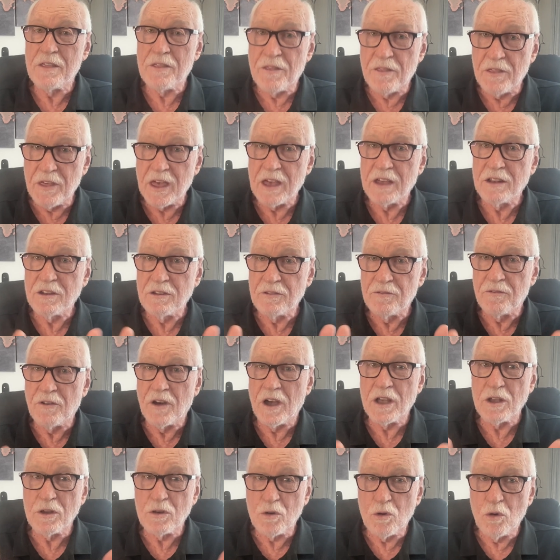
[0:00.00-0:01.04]
their
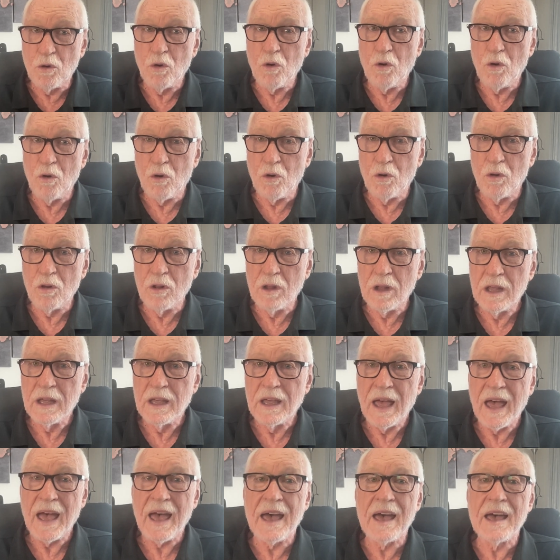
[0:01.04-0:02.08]
divine call
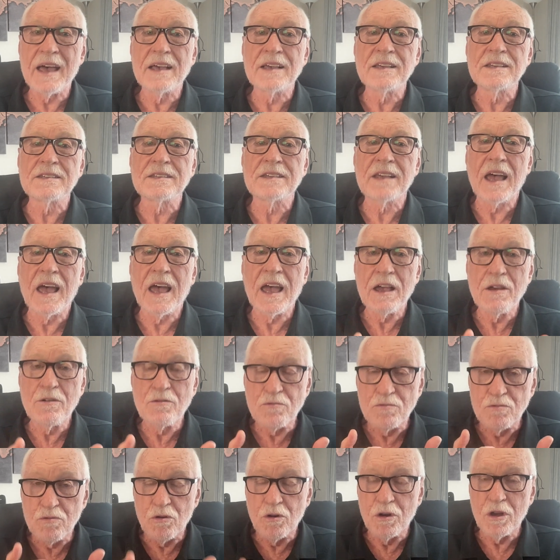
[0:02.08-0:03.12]
as a
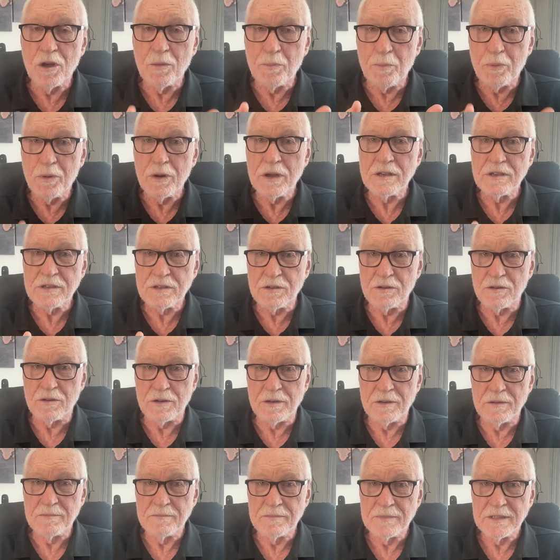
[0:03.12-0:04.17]
royal
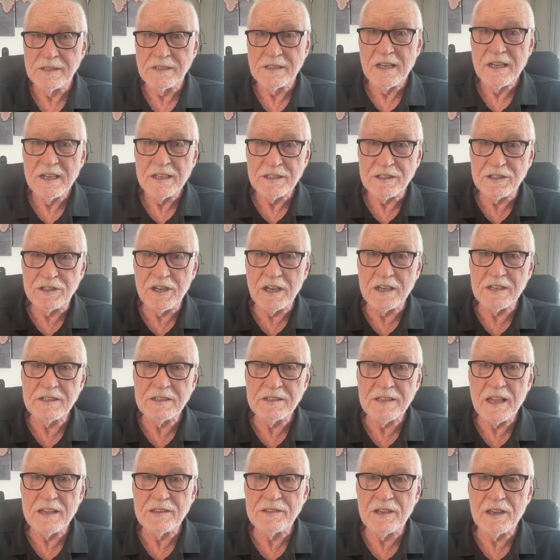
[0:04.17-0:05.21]
priesthood, just
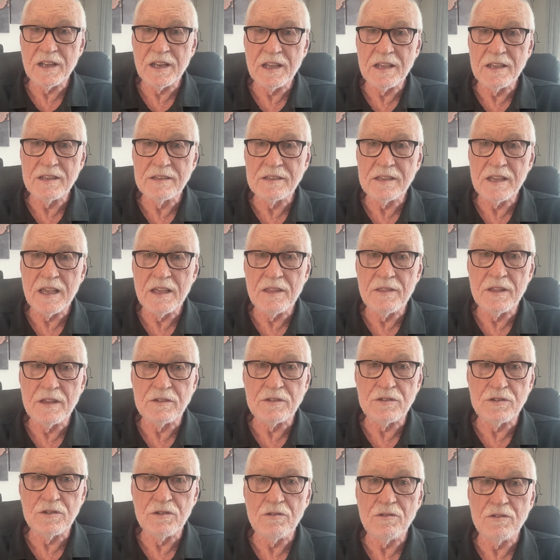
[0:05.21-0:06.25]
as it is in
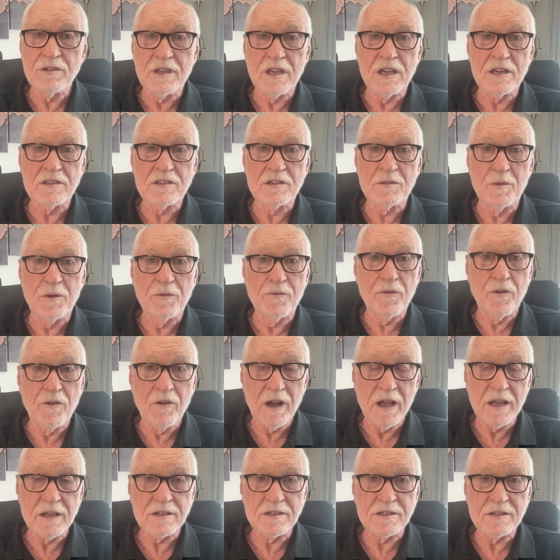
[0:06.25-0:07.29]
this New Testament for
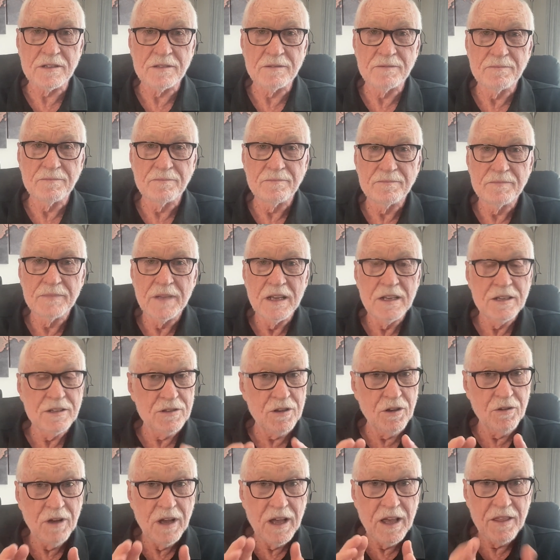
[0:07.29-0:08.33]
us.
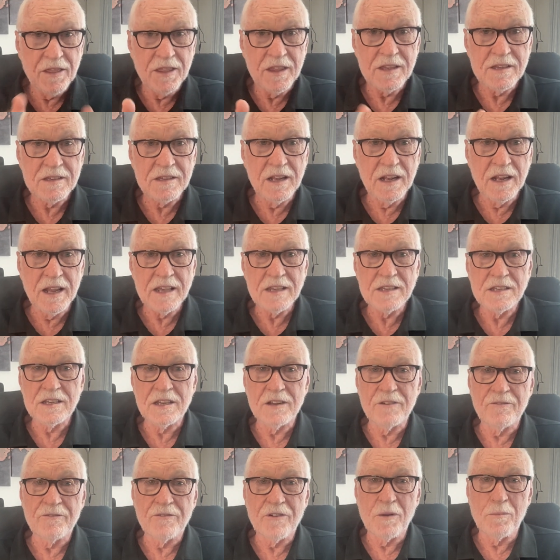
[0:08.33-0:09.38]
So this
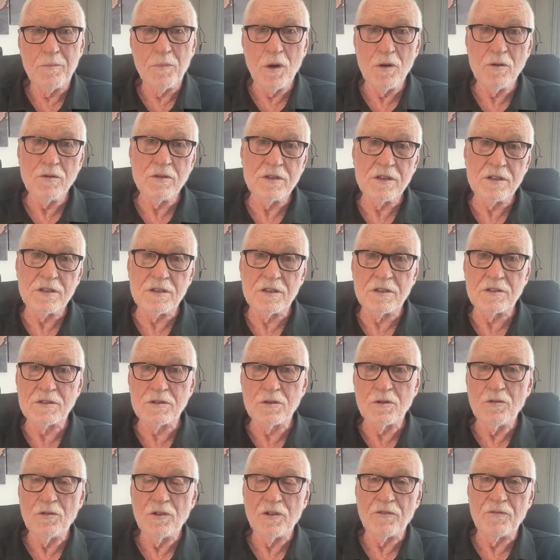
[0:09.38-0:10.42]
lesson from Moses'
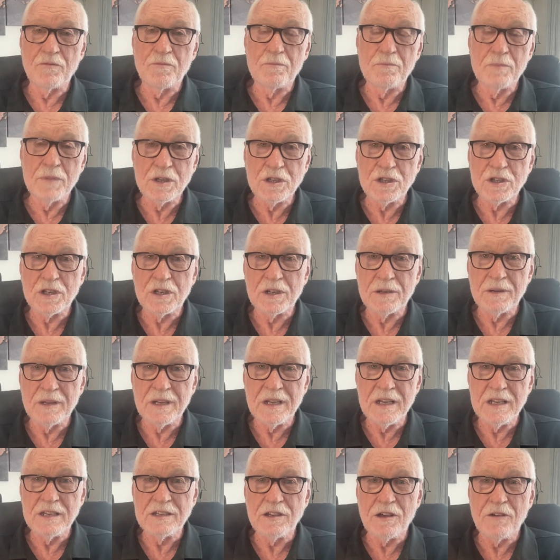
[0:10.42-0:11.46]
school of mission
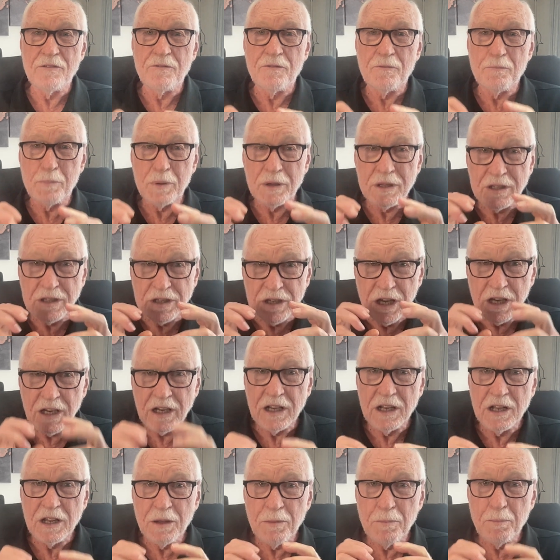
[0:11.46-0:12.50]
is of
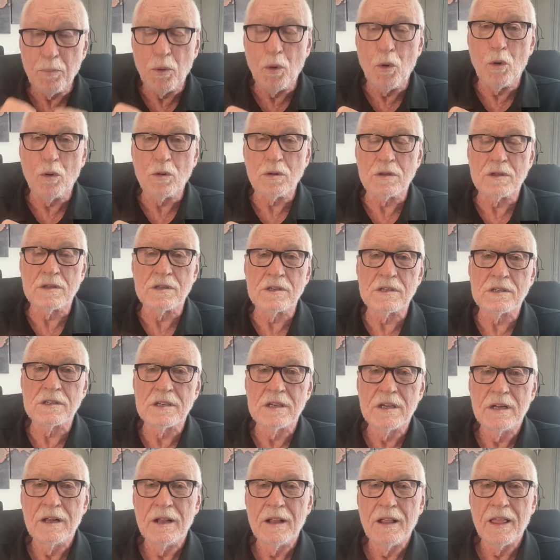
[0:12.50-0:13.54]
particular importance
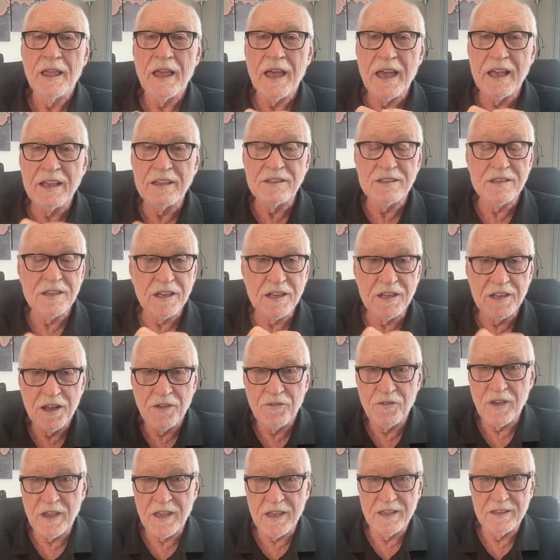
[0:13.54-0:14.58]
and
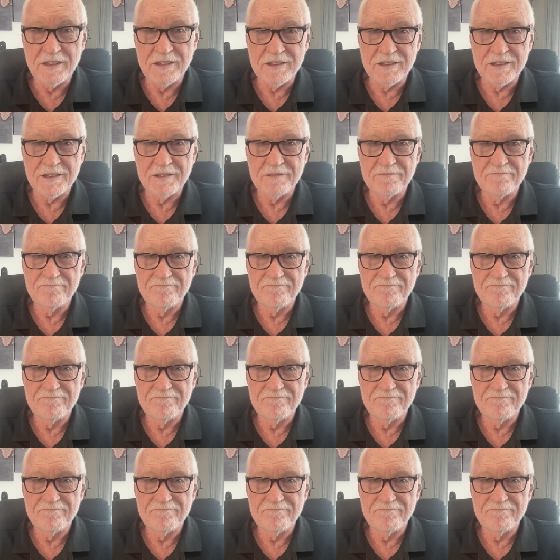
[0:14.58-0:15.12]
significance.